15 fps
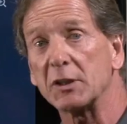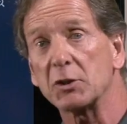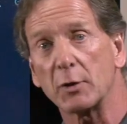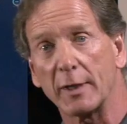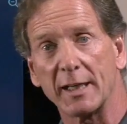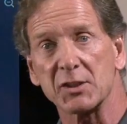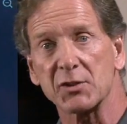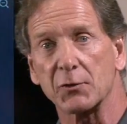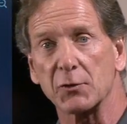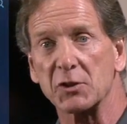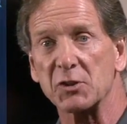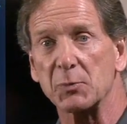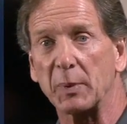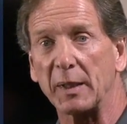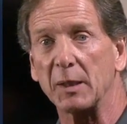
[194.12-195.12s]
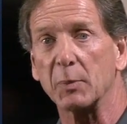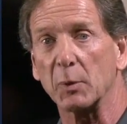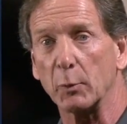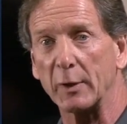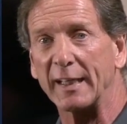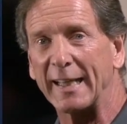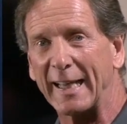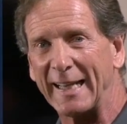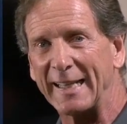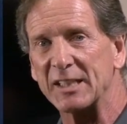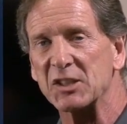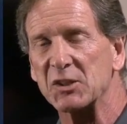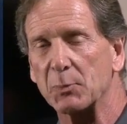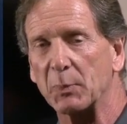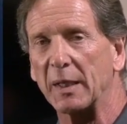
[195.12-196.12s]
we transfer speed, but we
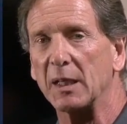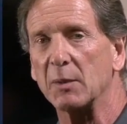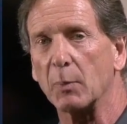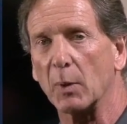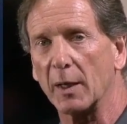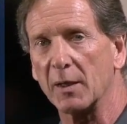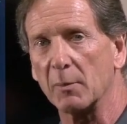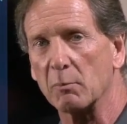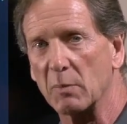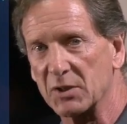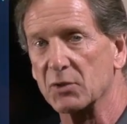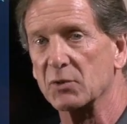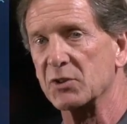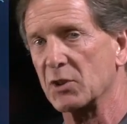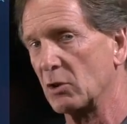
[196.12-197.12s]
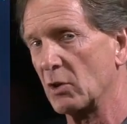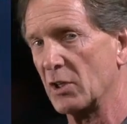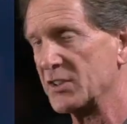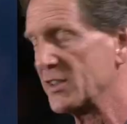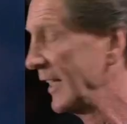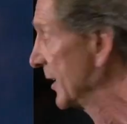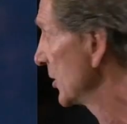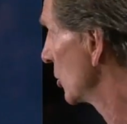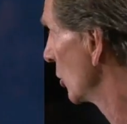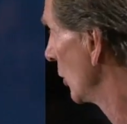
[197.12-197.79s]
gain speed by the muscles across that